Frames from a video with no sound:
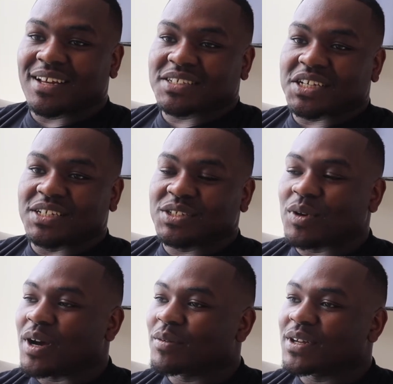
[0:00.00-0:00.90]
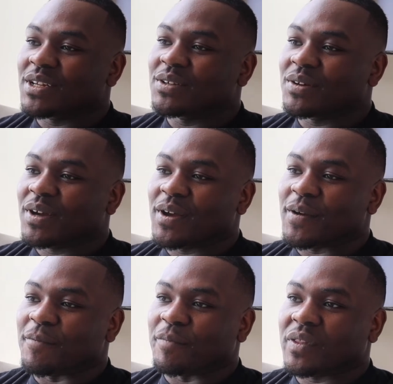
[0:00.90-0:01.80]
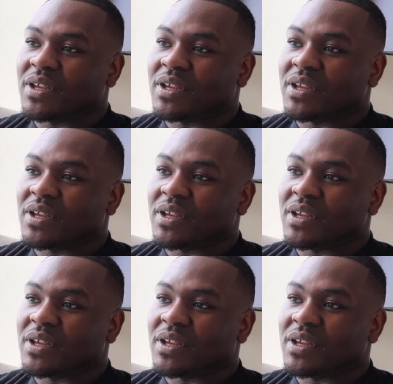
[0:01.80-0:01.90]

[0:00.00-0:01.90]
that changes what I'm going to do. Um,